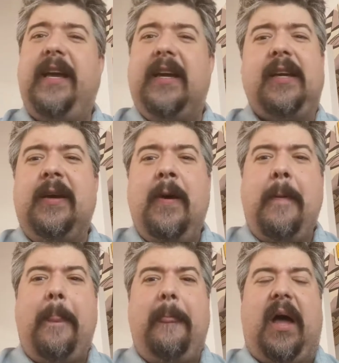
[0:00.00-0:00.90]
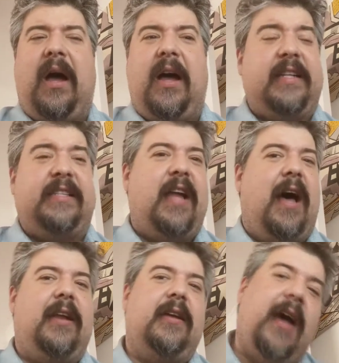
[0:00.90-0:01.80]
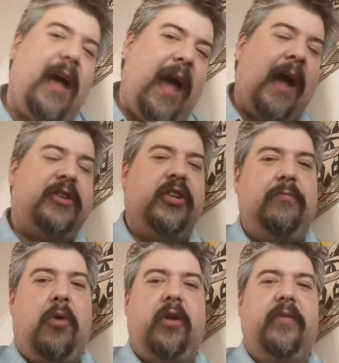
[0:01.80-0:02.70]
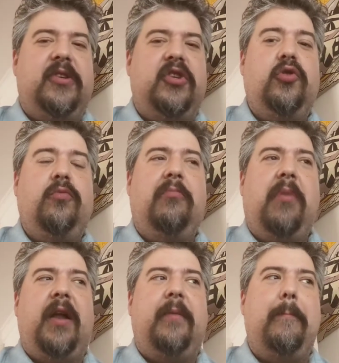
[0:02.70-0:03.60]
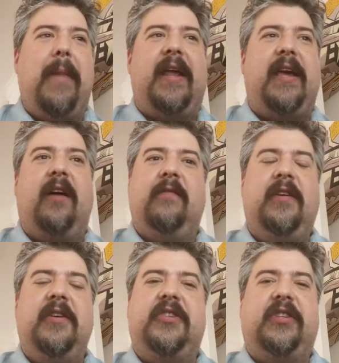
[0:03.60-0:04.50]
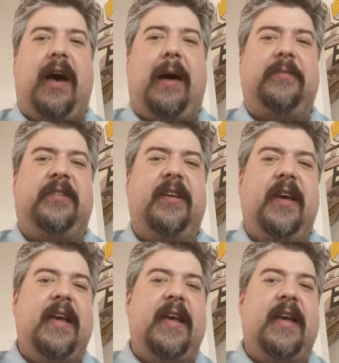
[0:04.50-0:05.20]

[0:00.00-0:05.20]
Link. It's not actually part of the tube, but many of their stops